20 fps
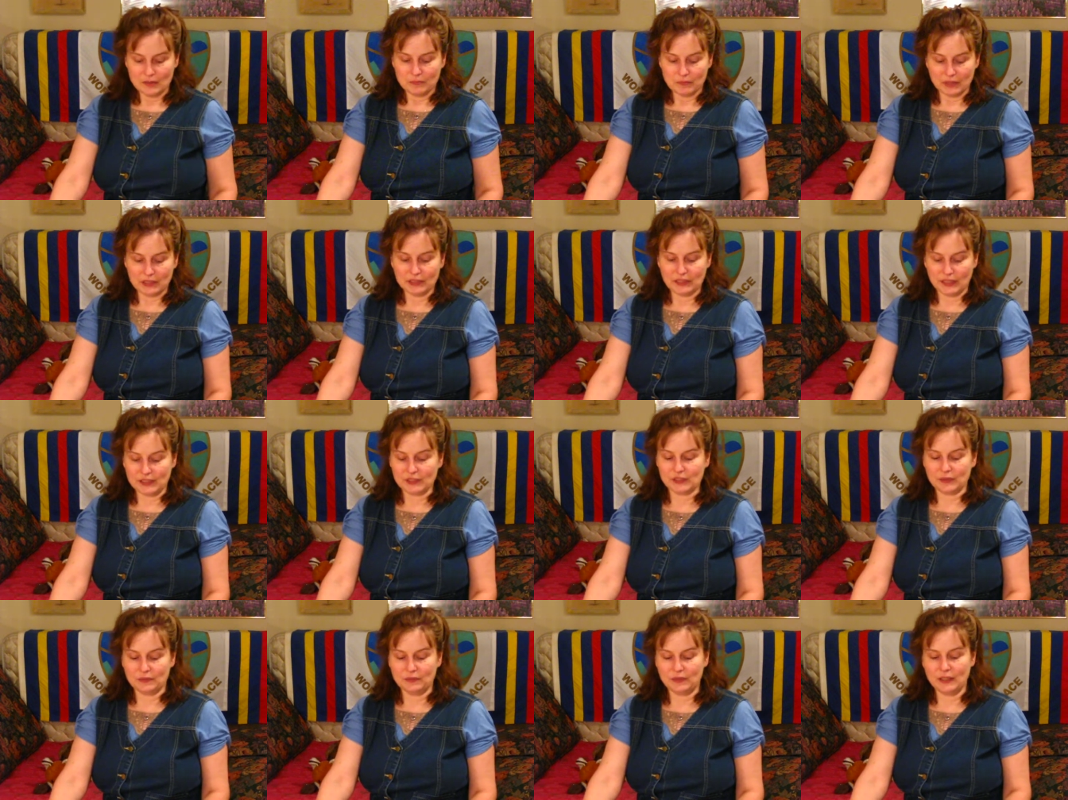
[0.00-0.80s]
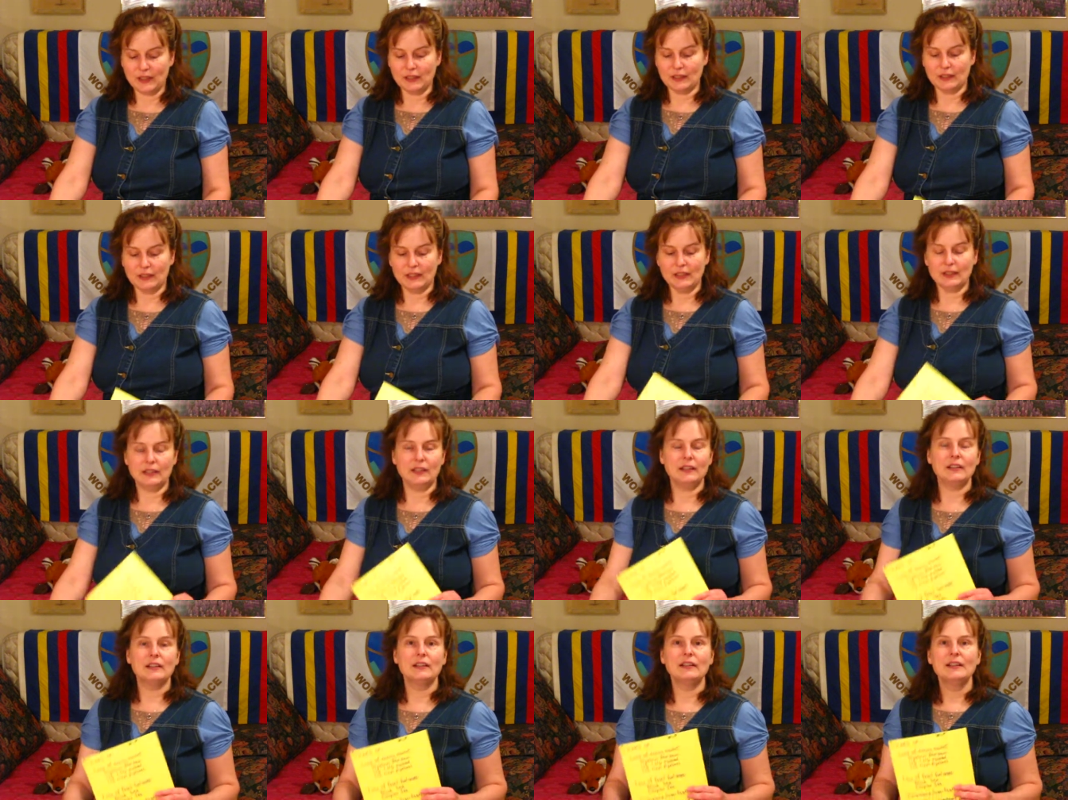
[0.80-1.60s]
But there's a fear.
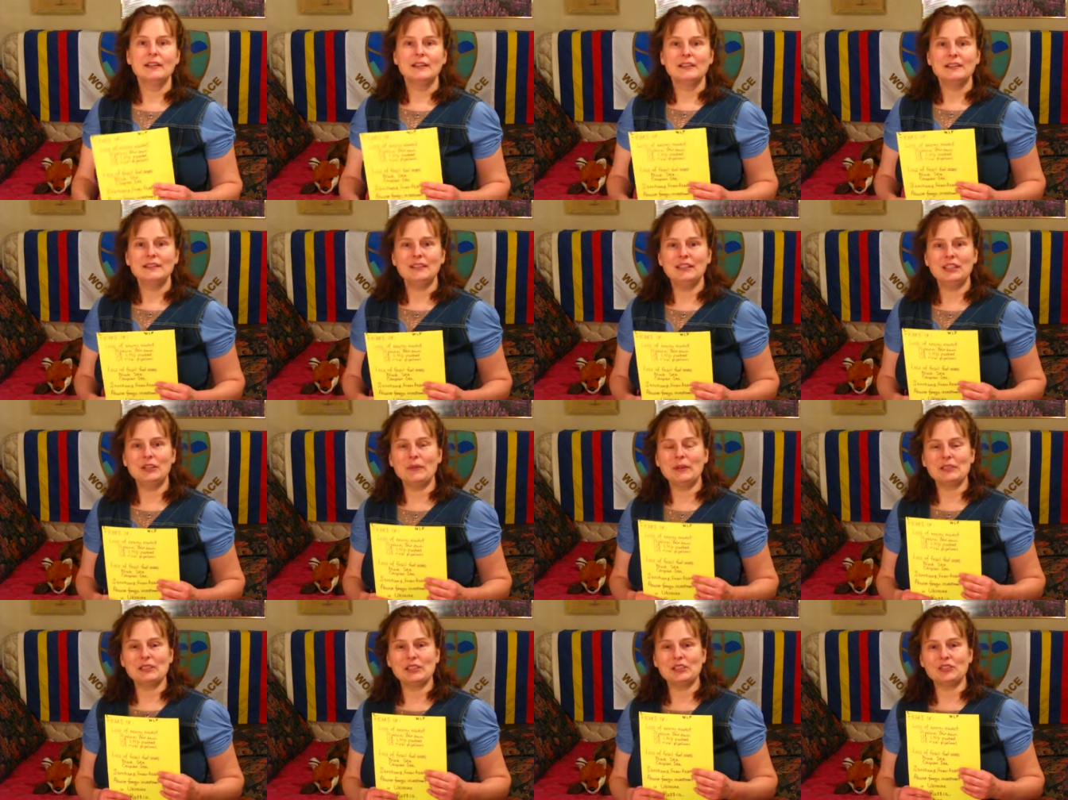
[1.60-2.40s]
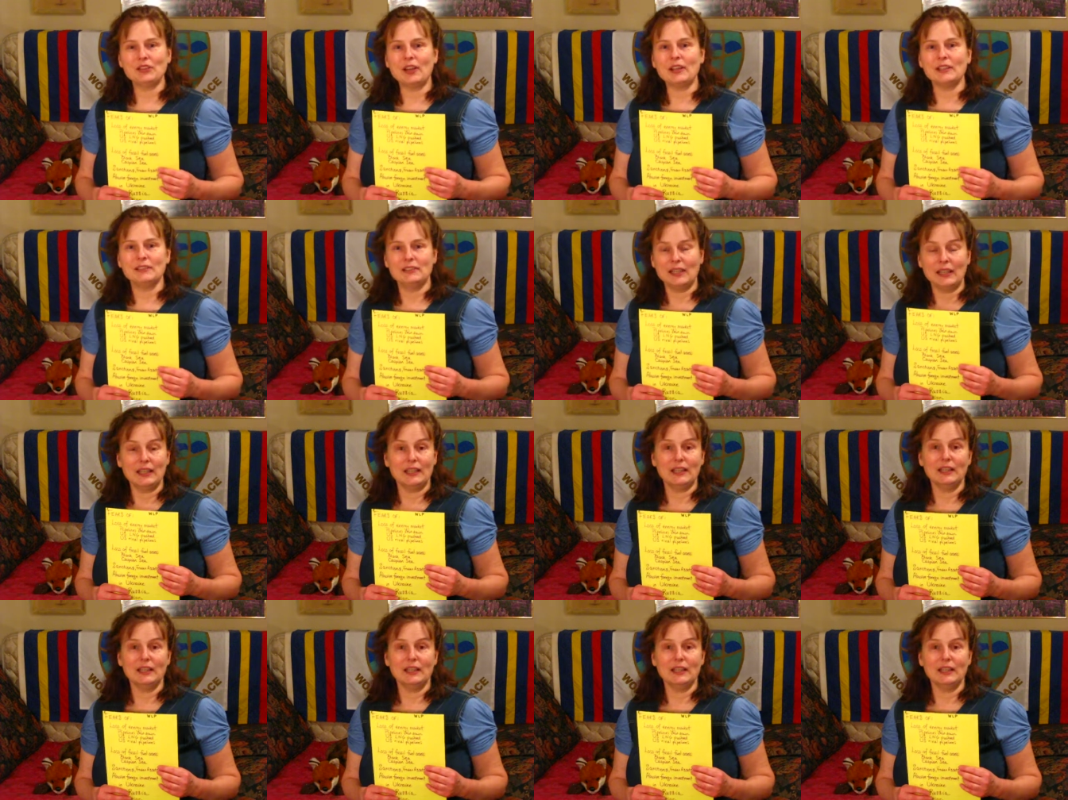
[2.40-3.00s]
Here, the U.S. is trying to take,